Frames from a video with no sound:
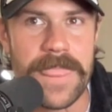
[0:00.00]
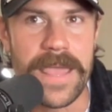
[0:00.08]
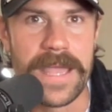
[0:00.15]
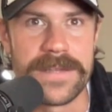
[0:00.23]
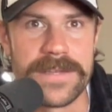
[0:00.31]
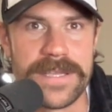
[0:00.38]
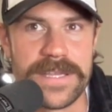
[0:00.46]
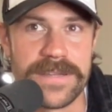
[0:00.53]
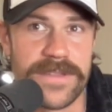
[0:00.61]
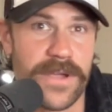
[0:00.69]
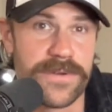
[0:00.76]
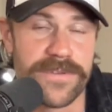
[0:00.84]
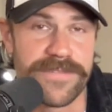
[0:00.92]
and in
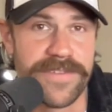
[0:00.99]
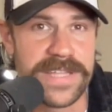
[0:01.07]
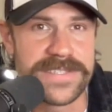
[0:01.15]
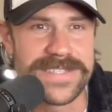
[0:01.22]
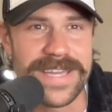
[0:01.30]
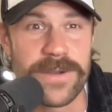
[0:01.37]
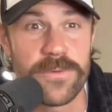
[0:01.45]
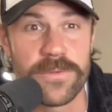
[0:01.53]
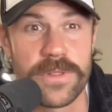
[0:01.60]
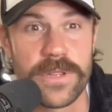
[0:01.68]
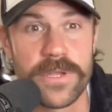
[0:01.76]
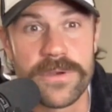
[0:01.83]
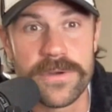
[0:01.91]
their defense, they don't
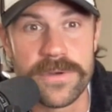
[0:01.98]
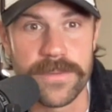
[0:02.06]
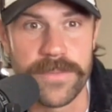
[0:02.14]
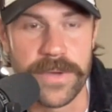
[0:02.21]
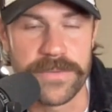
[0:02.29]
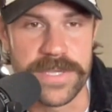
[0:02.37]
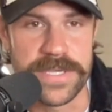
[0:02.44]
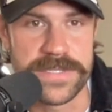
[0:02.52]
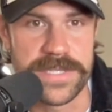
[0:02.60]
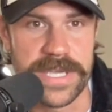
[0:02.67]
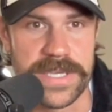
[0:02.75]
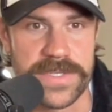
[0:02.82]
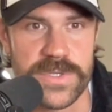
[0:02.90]
learn about these
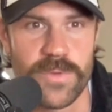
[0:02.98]
things.